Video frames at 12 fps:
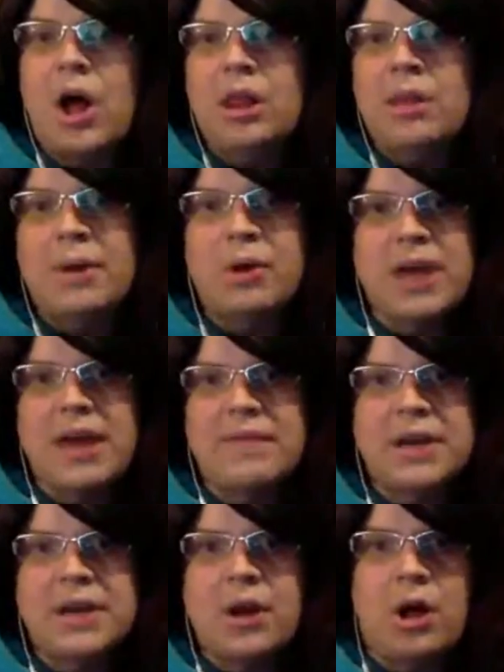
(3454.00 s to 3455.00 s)
about
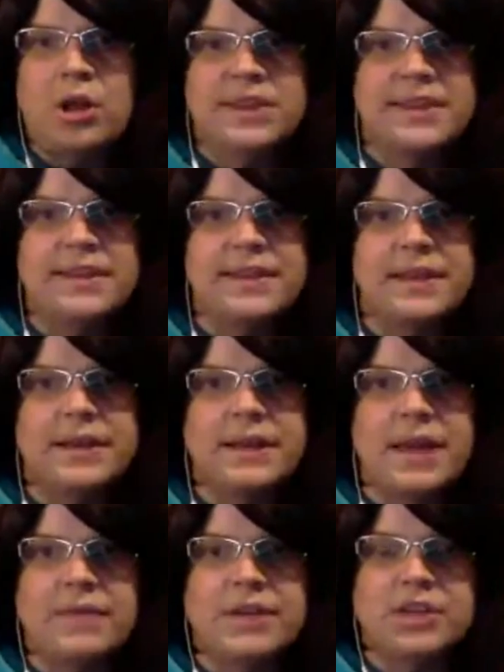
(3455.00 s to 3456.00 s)
Kevin all season.
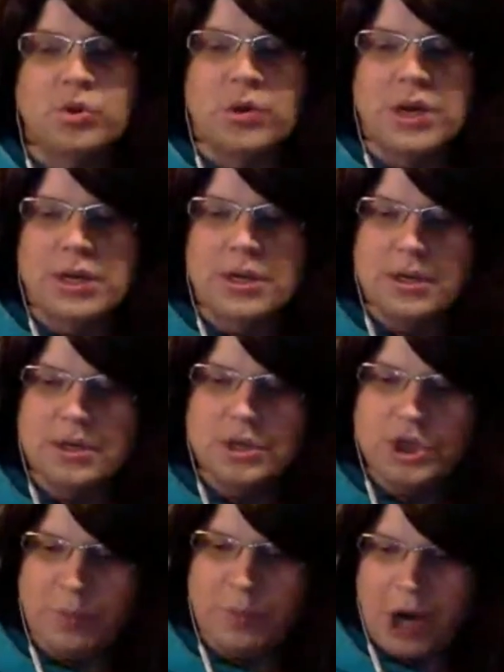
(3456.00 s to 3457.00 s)
Kevin and Jordan.
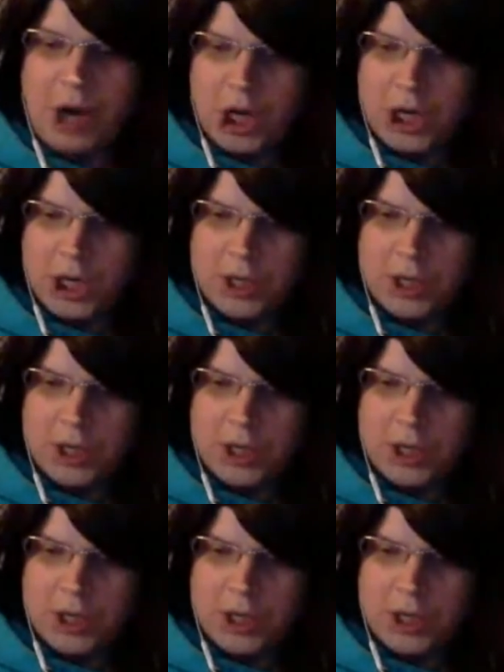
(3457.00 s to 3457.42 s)
Newport.